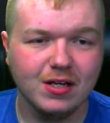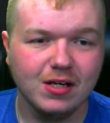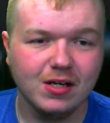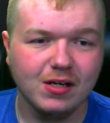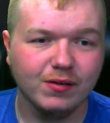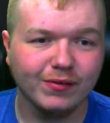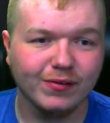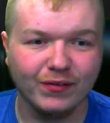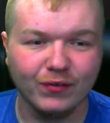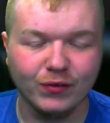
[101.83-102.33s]

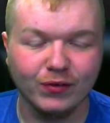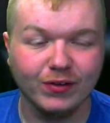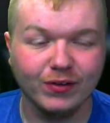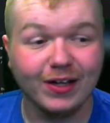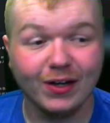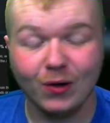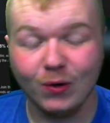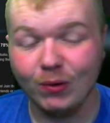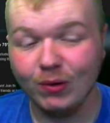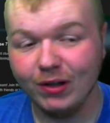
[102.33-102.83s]
So I haven't really got
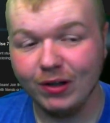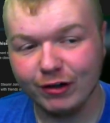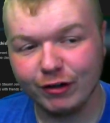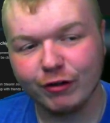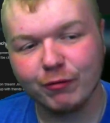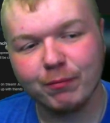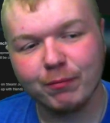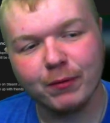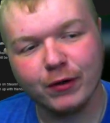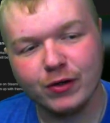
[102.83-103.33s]
a whole lot of
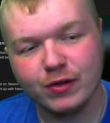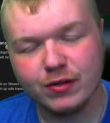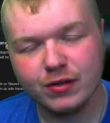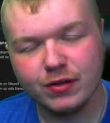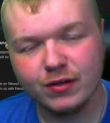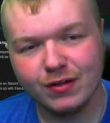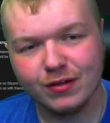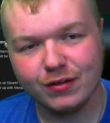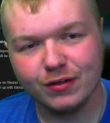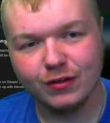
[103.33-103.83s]
experience in
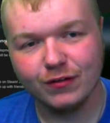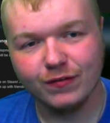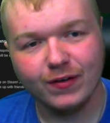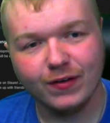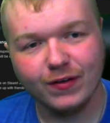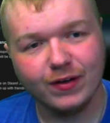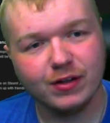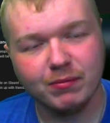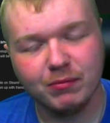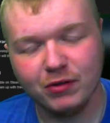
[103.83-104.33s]
it, so if that's
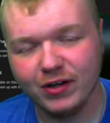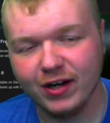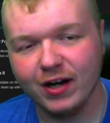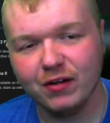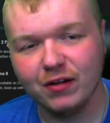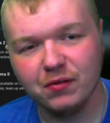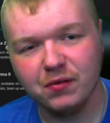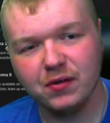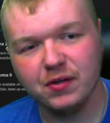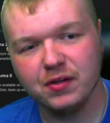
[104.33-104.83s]
something you
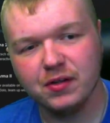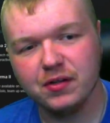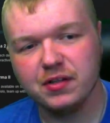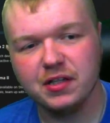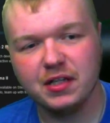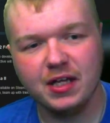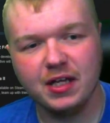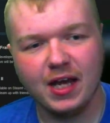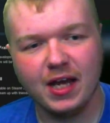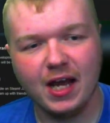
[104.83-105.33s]
guys want to
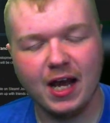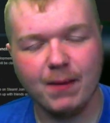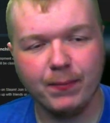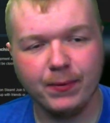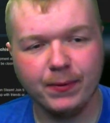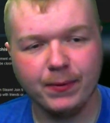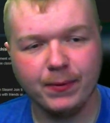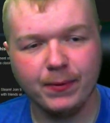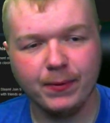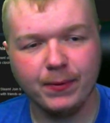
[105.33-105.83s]
see happen,